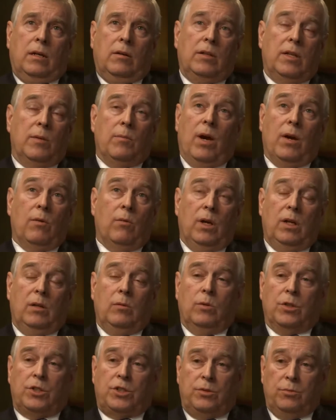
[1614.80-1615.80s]
they might well
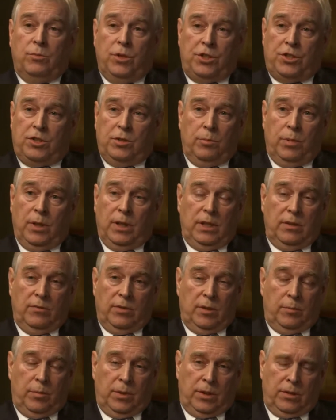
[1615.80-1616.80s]
wish to believe
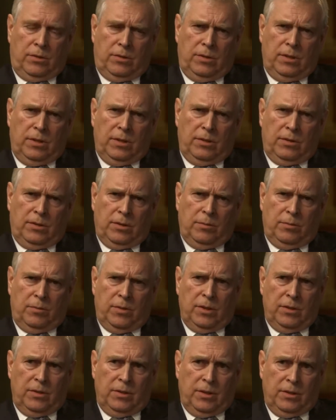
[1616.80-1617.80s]
it, but
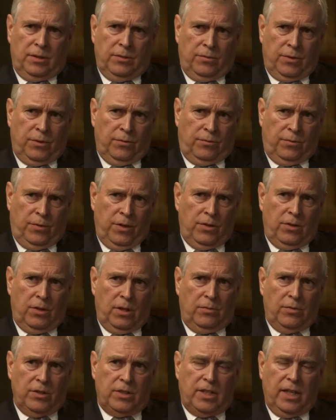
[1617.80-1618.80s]
the
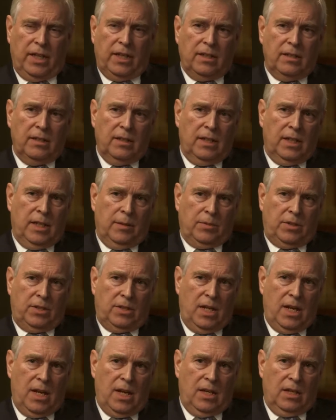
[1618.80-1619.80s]
photograph is taken
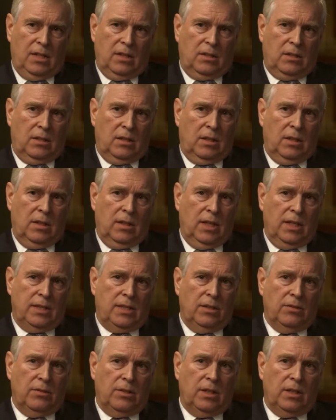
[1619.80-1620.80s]
upstairs, and I
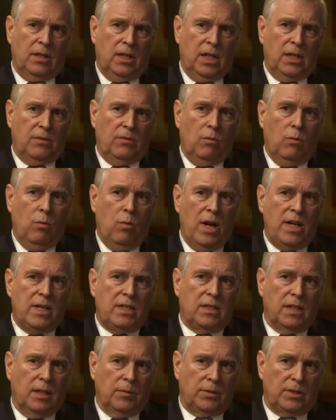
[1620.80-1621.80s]
don't think I ever
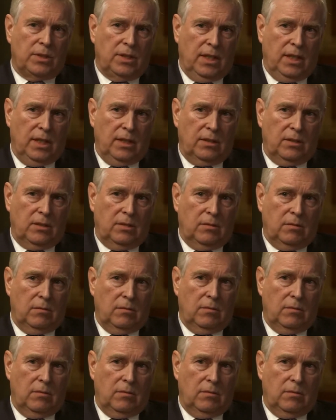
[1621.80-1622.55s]
went upstairs